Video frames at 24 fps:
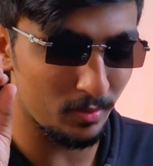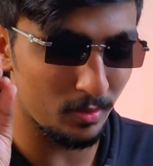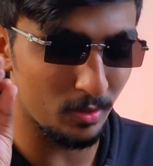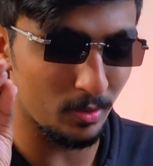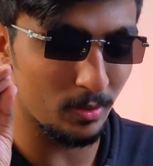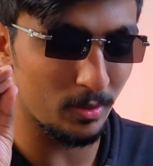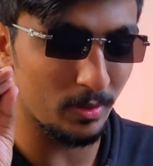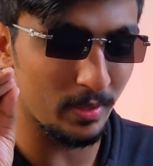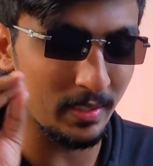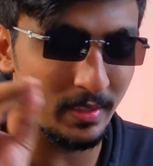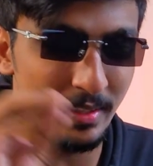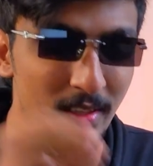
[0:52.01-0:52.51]

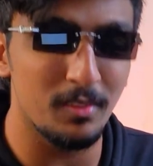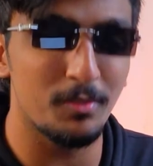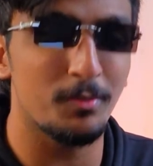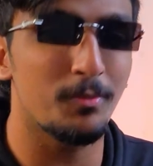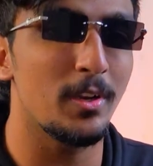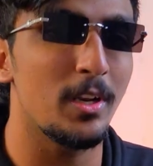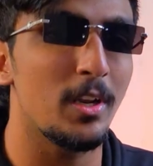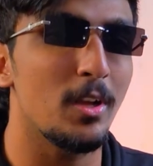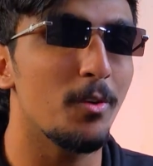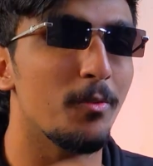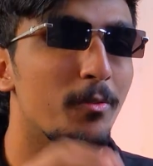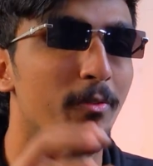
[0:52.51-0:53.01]
So in this
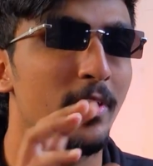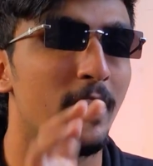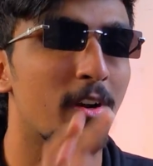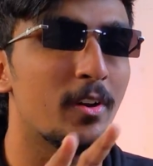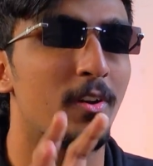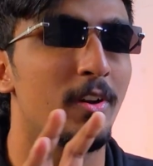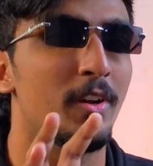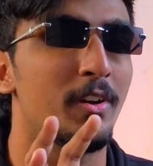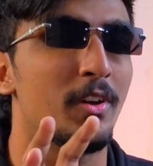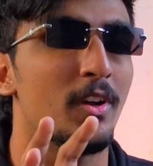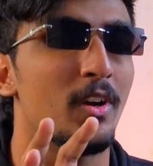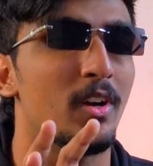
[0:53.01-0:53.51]
video, we are
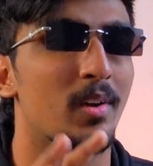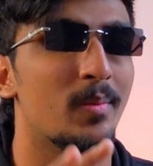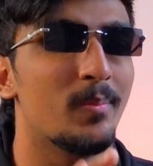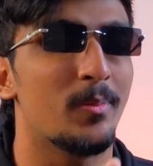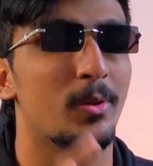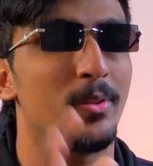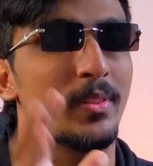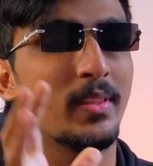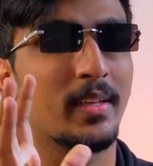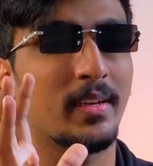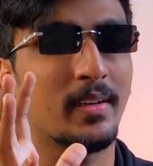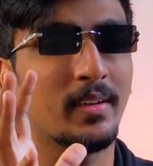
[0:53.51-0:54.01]
going to talk
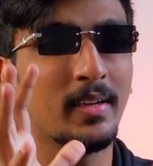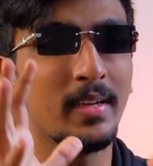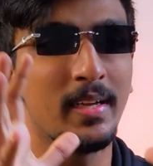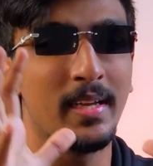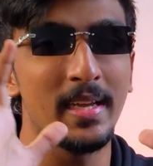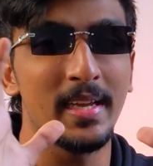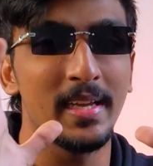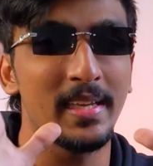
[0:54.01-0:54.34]
about the